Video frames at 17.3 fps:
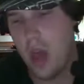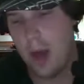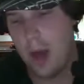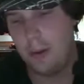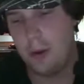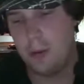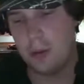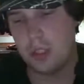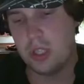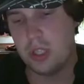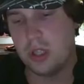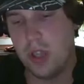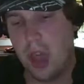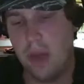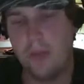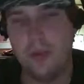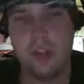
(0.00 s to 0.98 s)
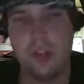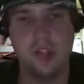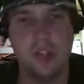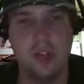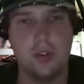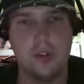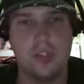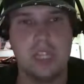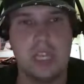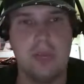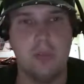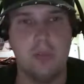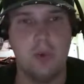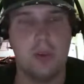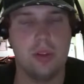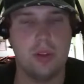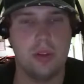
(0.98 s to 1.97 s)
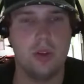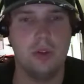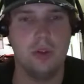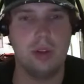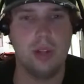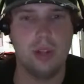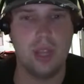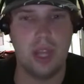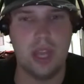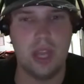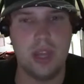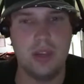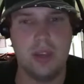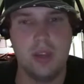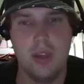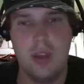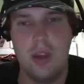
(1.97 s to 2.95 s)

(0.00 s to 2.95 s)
I'm going to predict every single team where they're going to land.